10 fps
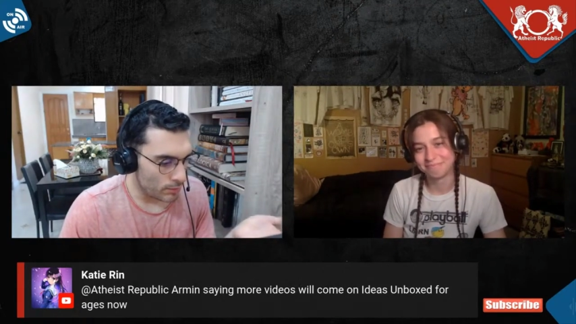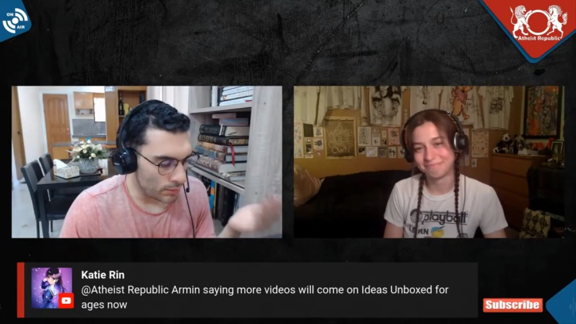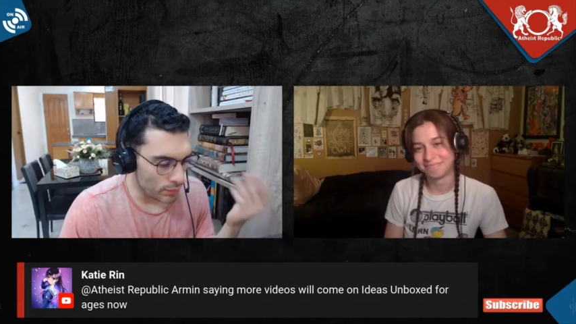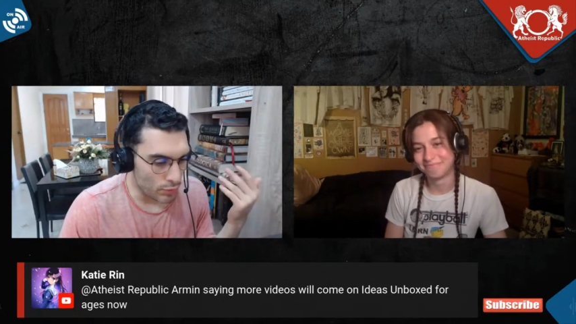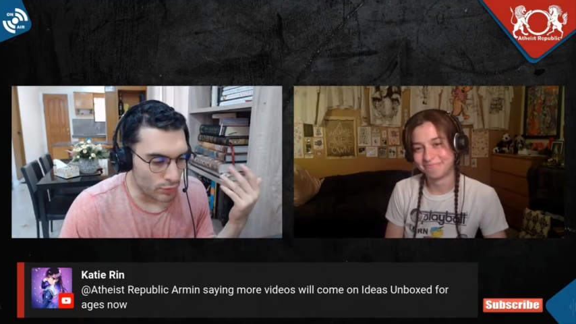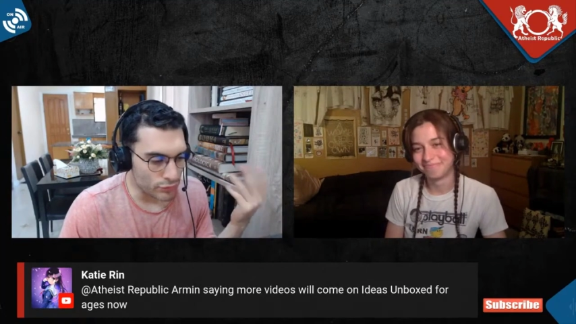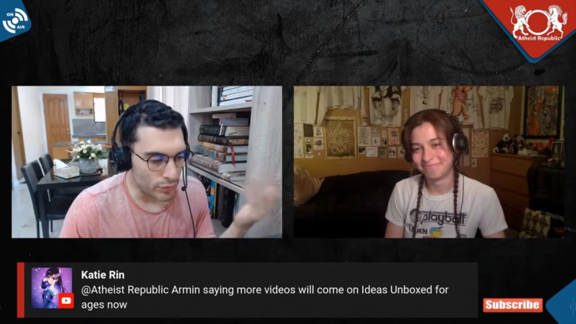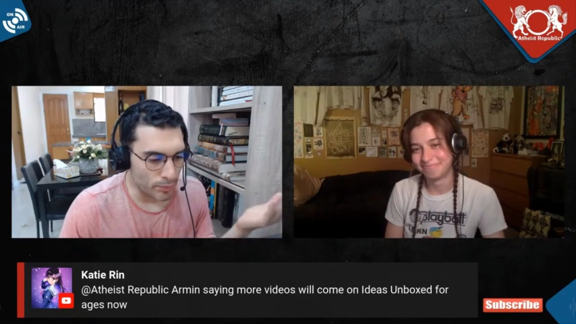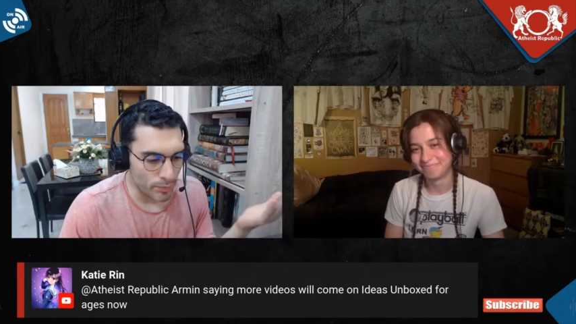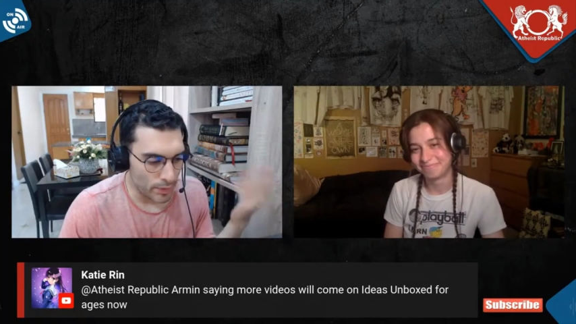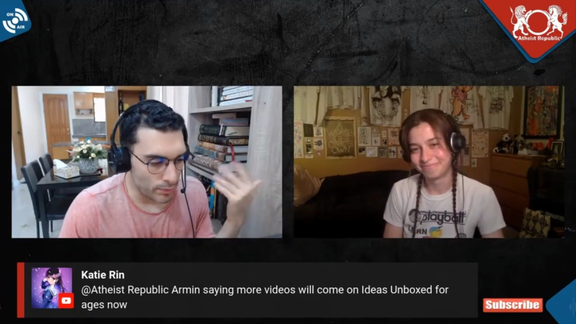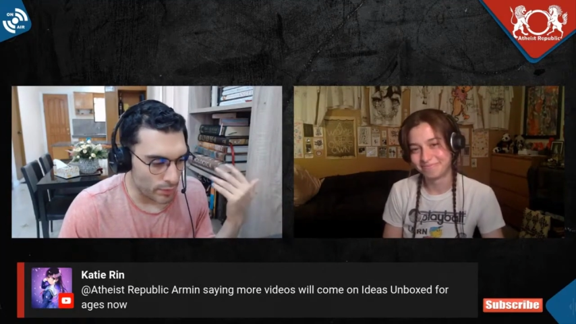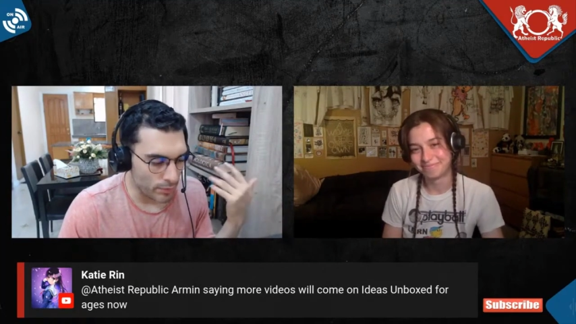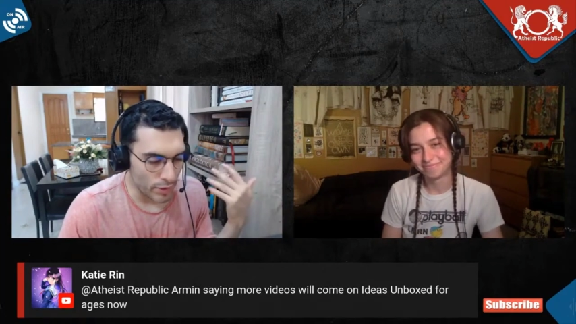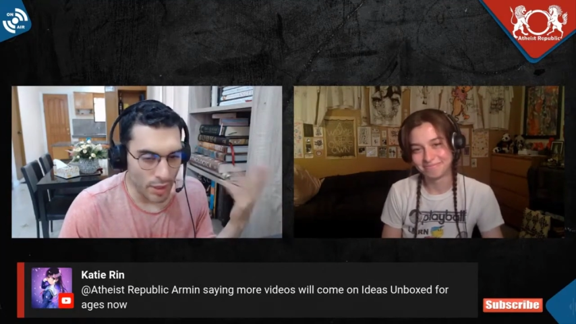Speaker 1: Maybe
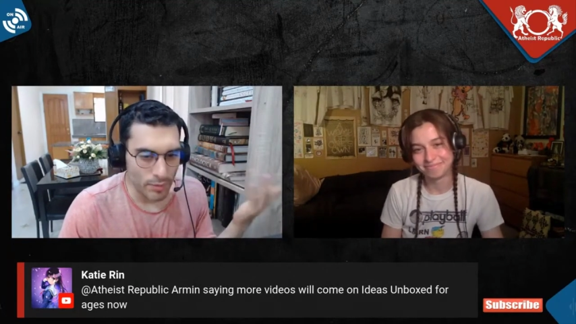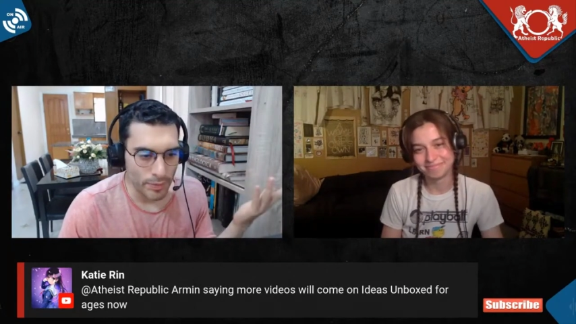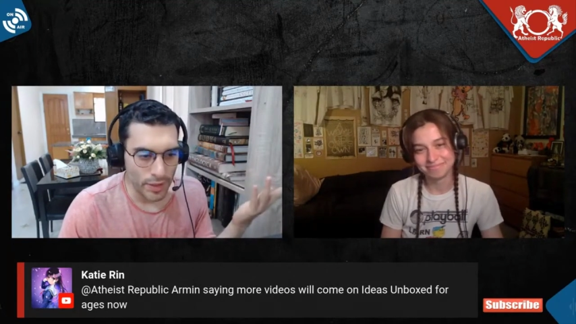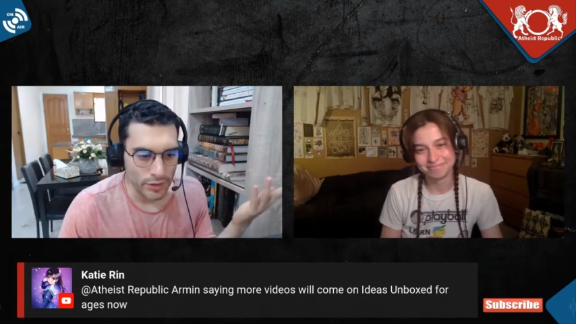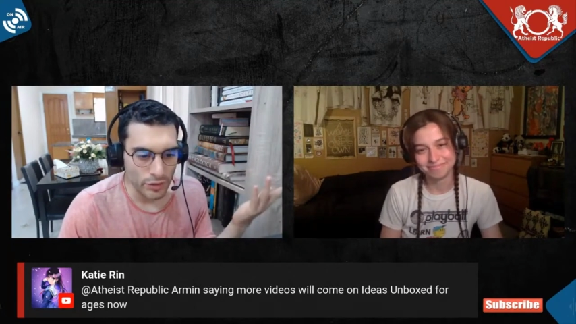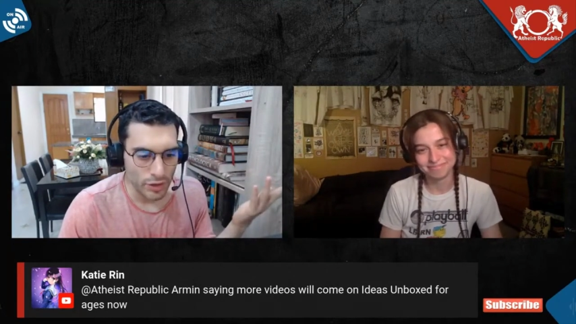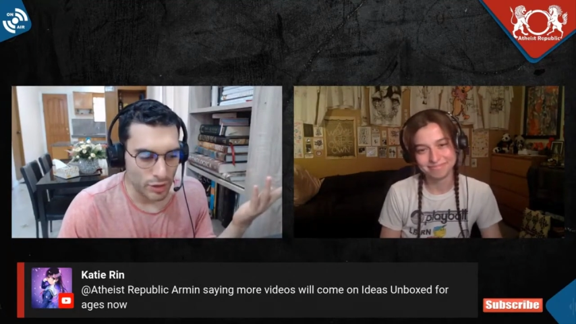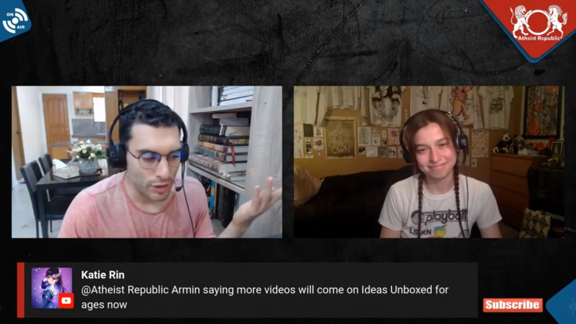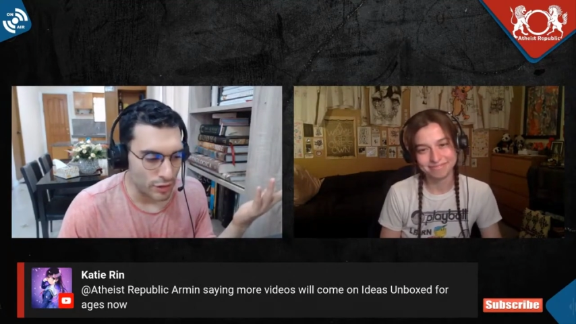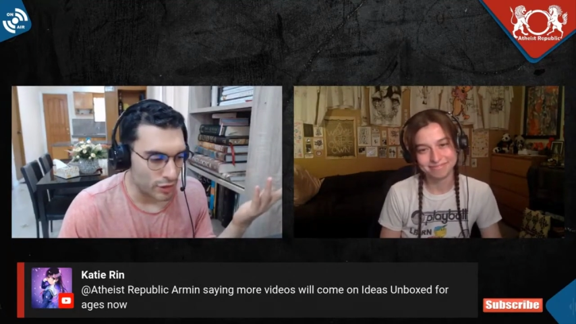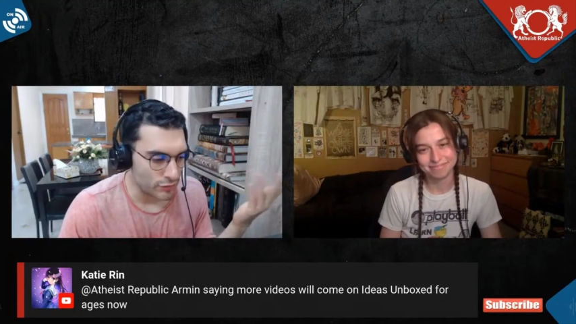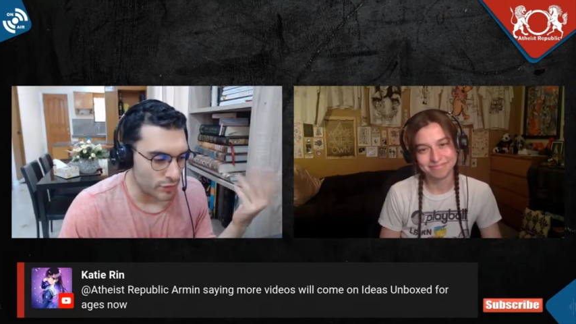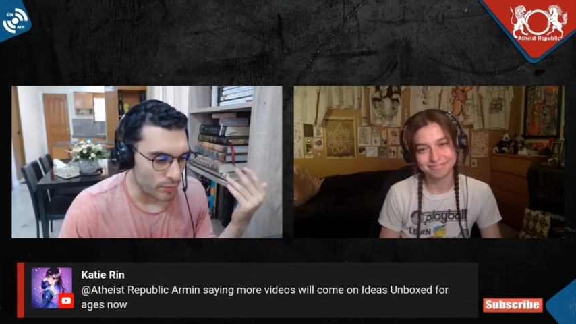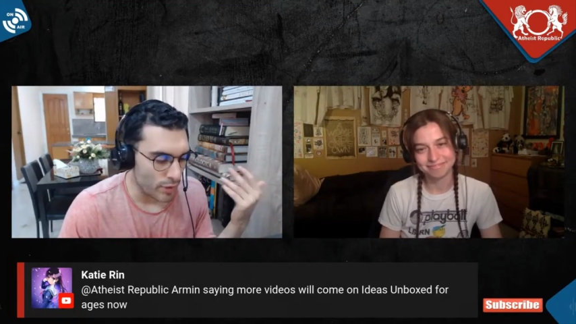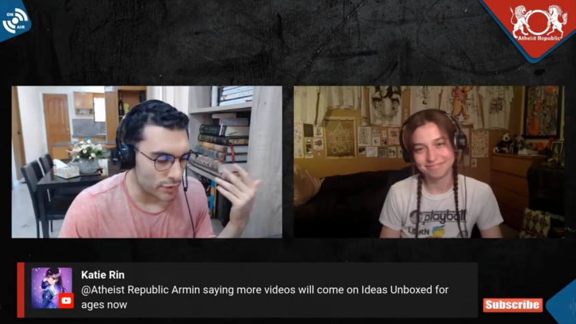maybe become a Patreon and
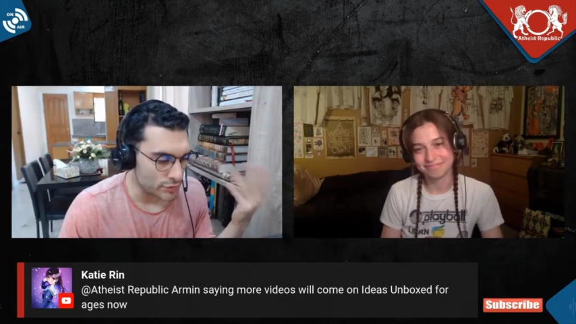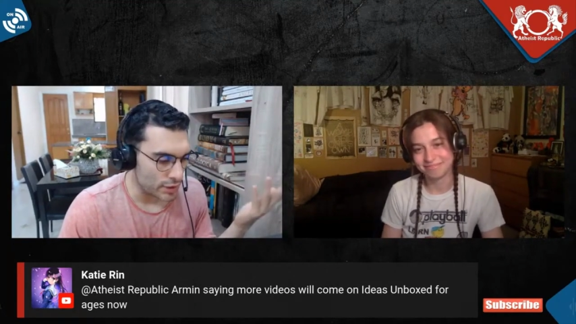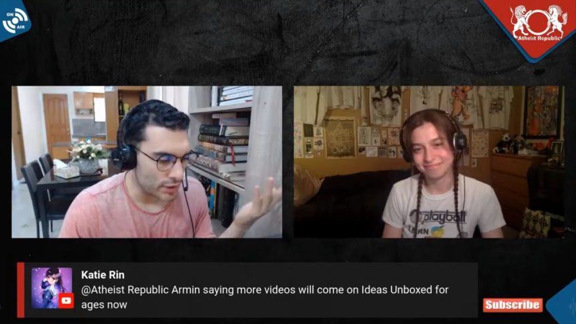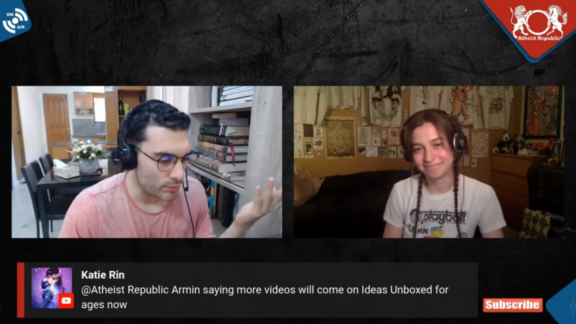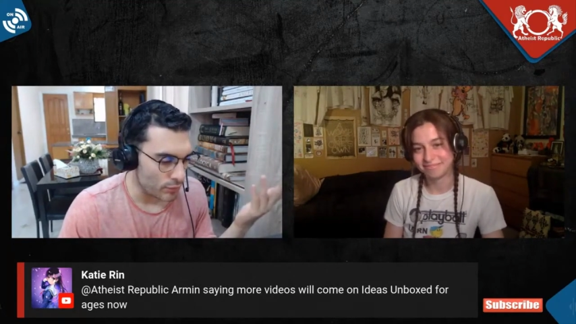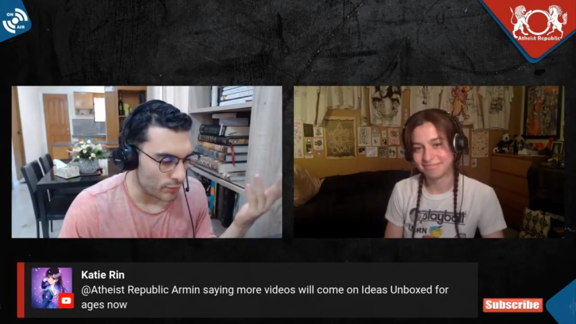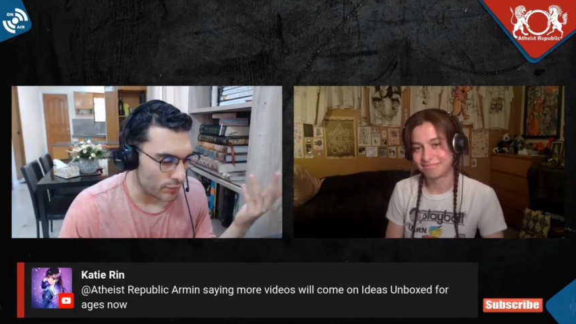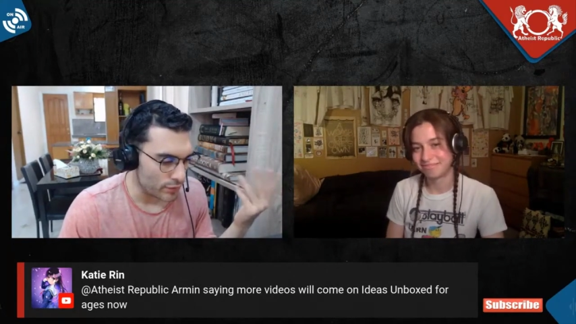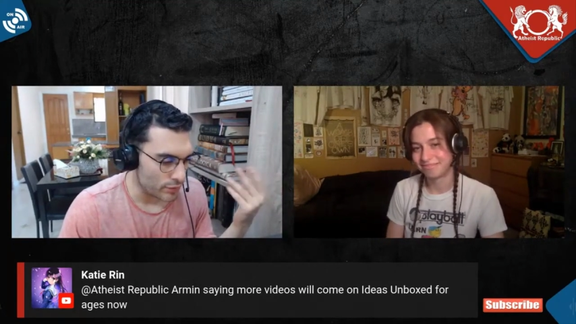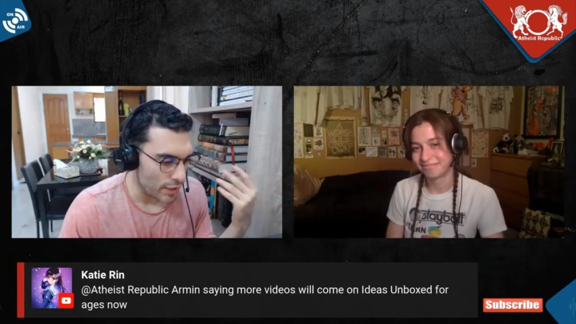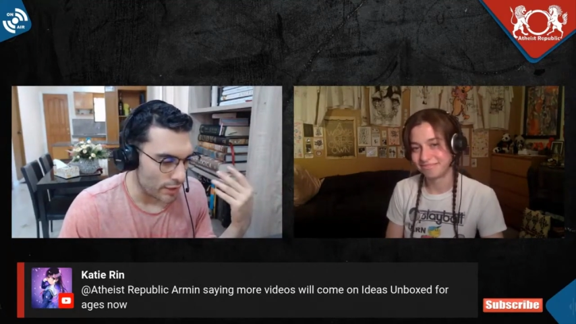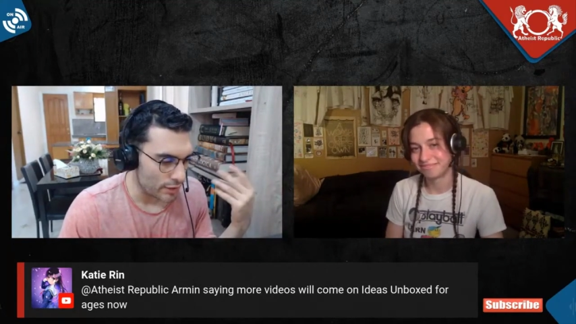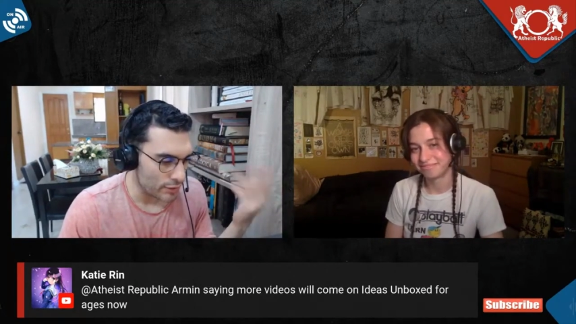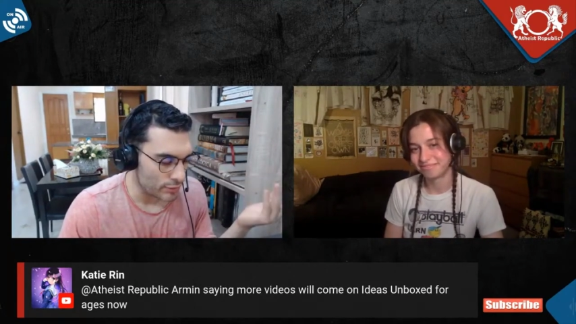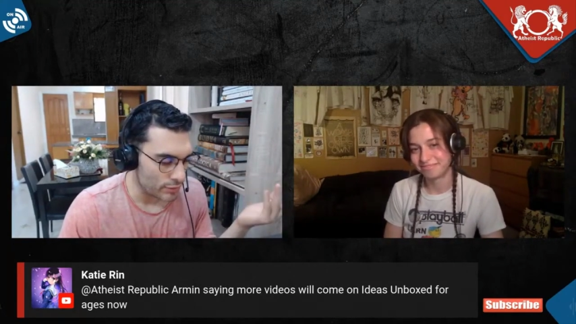Ideas Unboxed so I get more free time.
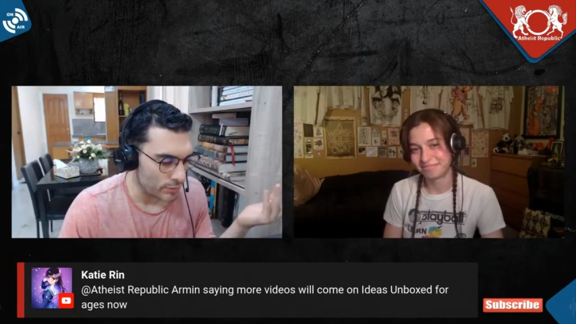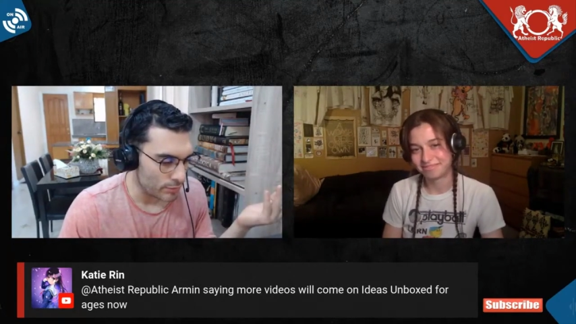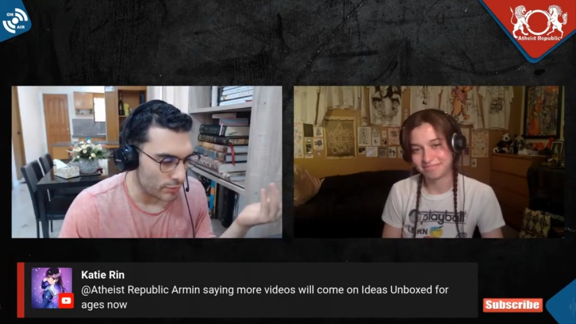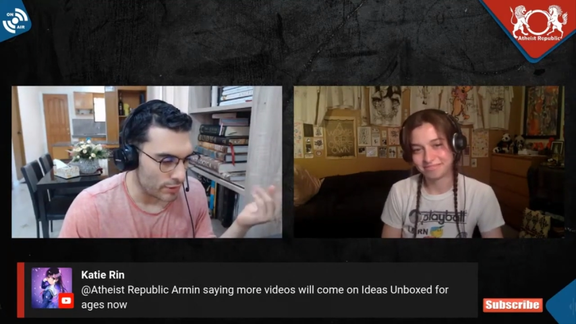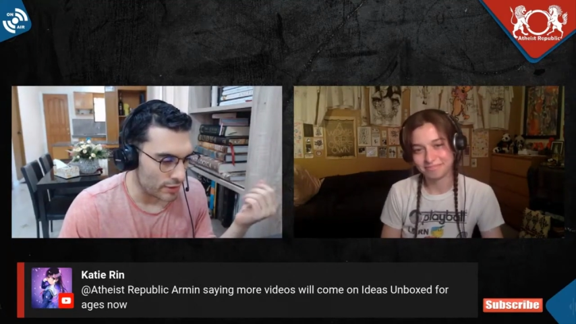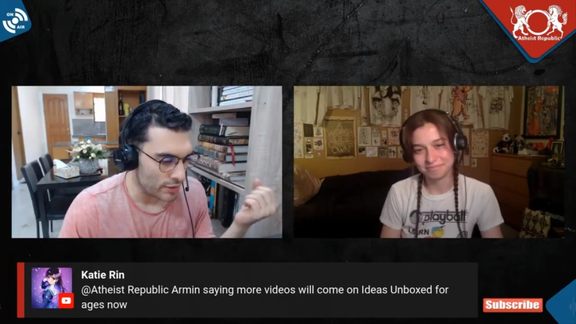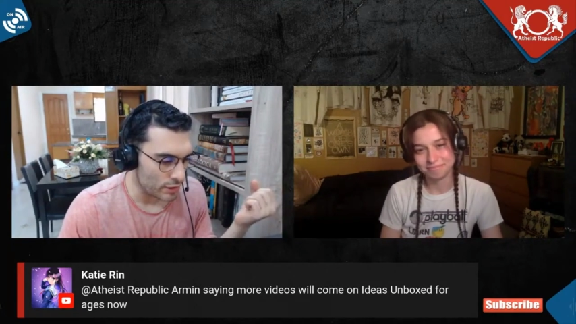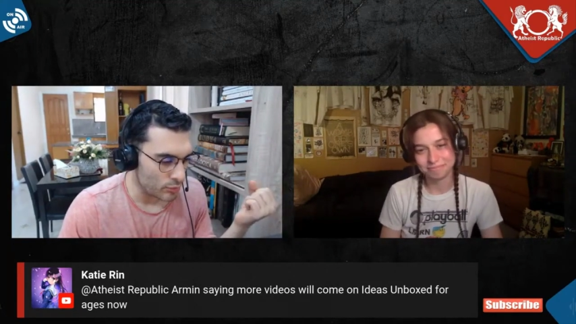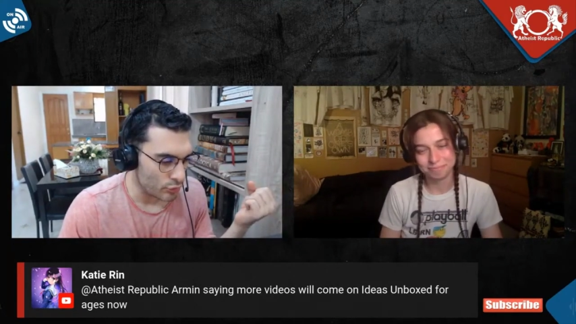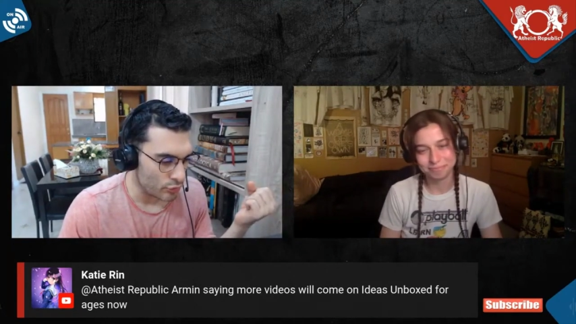I could dedicate